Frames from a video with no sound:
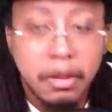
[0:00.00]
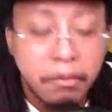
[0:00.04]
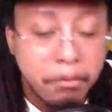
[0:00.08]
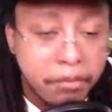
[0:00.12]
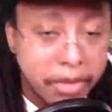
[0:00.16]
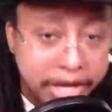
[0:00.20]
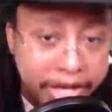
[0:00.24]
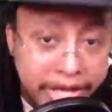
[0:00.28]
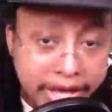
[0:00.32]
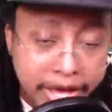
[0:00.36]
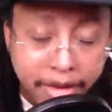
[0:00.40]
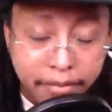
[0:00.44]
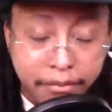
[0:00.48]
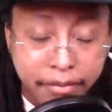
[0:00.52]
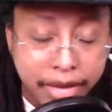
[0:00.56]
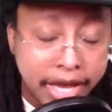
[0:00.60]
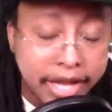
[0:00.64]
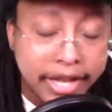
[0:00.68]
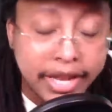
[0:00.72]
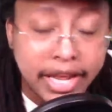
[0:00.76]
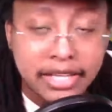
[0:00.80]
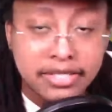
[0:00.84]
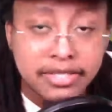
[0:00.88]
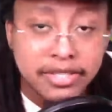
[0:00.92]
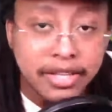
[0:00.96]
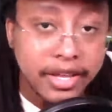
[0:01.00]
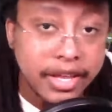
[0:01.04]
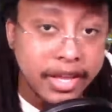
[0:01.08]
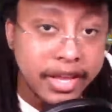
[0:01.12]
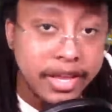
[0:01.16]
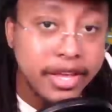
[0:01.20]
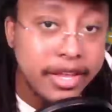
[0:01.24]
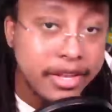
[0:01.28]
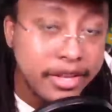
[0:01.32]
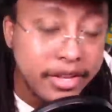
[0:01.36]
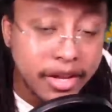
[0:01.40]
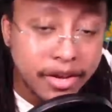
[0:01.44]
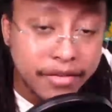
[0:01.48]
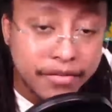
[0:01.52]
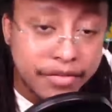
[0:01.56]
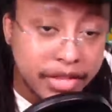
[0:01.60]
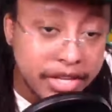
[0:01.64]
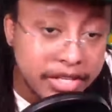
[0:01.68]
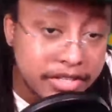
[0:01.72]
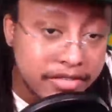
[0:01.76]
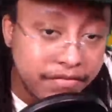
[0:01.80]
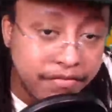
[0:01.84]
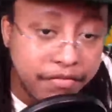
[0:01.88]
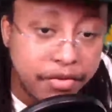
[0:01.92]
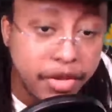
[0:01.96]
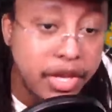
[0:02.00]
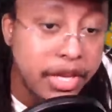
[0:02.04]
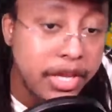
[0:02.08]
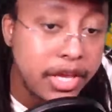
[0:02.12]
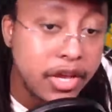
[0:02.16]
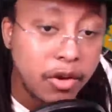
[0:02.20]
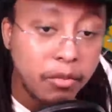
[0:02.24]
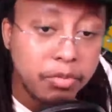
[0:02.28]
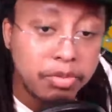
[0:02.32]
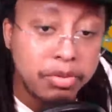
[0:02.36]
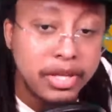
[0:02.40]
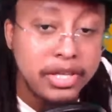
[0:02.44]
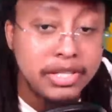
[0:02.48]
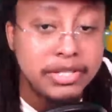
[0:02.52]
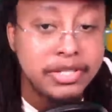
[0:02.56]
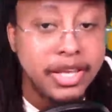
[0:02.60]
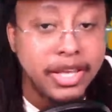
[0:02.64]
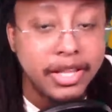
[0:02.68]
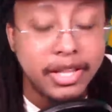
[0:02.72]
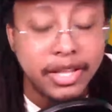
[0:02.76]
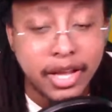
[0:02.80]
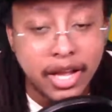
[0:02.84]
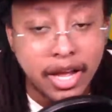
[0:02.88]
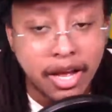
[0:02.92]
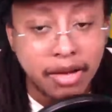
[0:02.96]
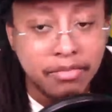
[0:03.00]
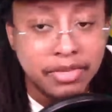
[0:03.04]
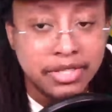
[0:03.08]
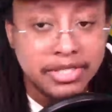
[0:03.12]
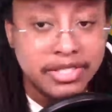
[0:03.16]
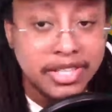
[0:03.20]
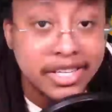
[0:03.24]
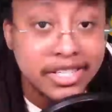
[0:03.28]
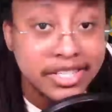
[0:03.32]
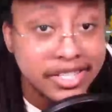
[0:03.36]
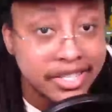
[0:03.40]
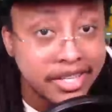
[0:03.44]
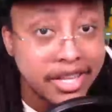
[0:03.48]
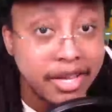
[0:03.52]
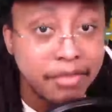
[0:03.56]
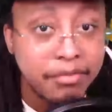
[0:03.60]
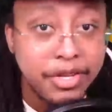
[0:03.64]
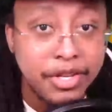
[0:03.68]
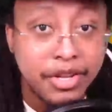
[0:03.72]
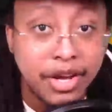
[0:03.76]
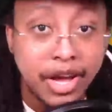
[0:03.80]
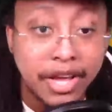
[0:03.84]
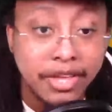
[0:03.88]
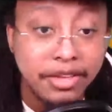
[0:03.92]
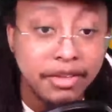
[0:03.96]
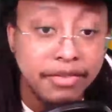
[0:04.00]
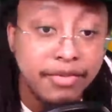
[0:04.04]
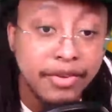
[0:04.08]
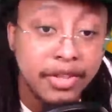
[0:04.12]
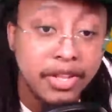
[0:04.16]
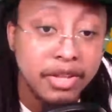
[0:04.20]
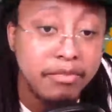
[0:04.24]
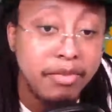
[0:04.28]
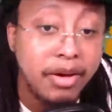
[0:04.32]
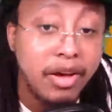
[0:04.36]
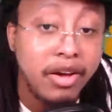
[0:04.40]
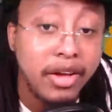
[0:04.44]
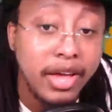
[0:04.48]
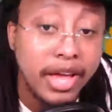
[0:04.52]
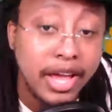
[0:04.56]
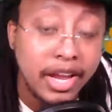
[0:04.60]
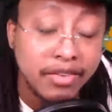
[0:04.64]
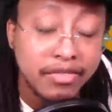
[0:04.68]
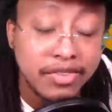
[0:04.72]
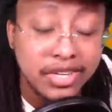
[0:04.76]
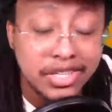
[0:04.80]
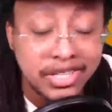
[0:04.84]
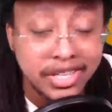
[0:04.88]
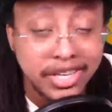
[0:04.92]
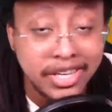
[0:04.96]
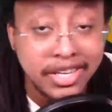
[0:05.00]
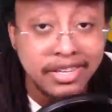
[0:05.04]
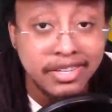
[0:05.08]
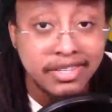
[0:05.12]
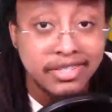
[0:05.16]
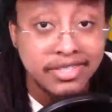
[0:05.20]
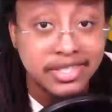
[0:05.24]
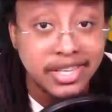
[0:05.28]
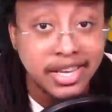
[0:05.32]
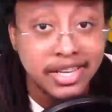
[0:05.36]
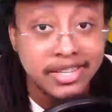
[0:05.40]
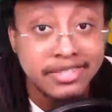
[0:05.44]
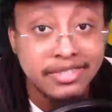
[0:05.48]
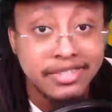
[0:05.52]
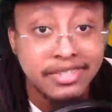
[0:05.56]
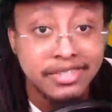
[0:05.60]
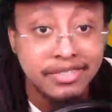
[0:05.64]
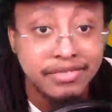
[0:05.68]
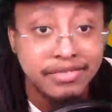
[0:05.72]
But yeah, man, that's the end of this video. Please get in the comment section and let me know how you feel about everything discussed in this